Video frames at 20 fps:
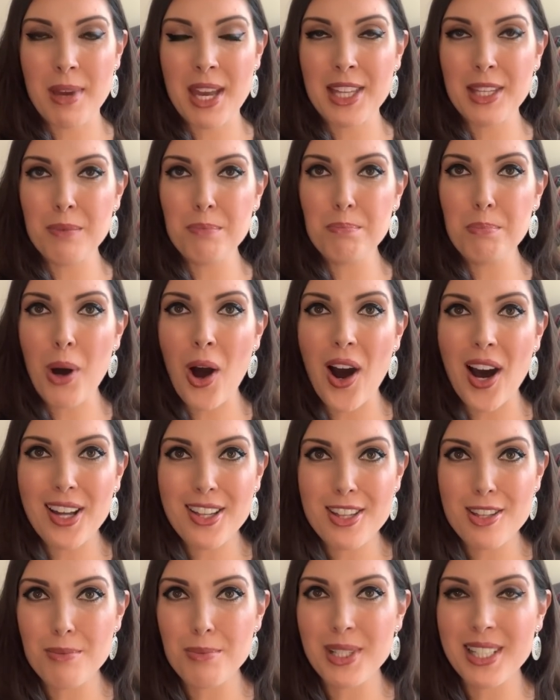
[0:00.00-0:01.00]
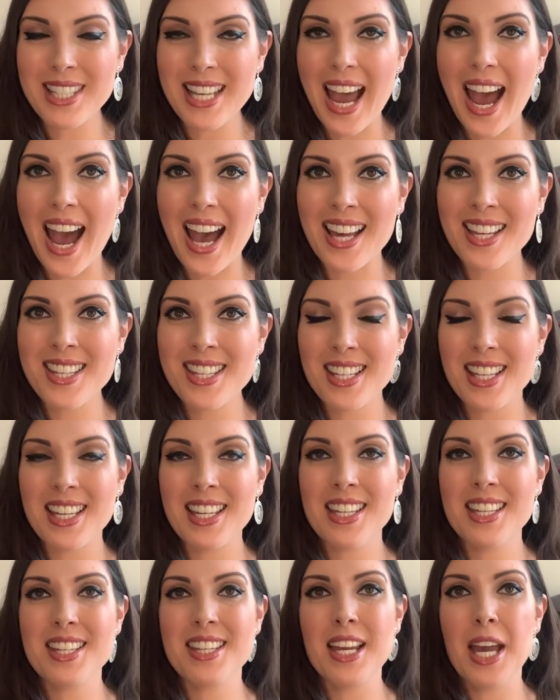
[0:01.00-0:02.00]
an impossible task
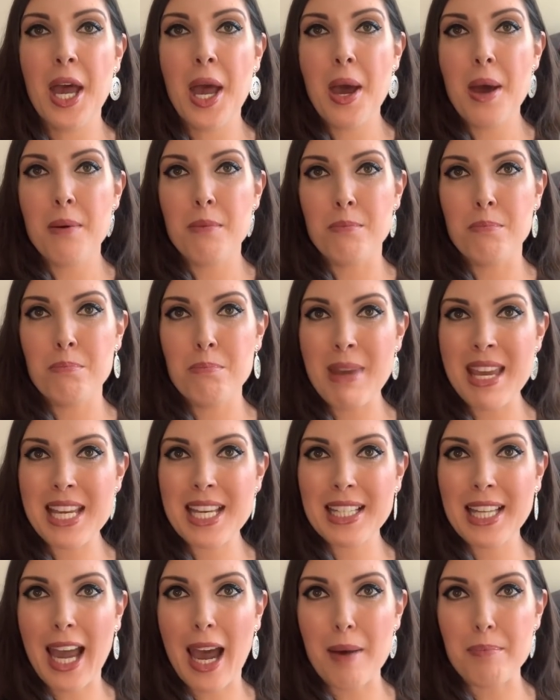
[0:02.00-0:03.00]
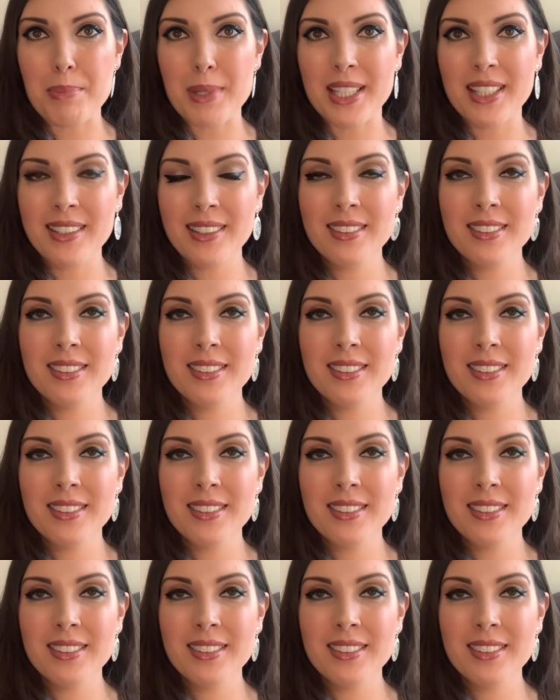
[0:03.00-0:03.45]
is, make it happen.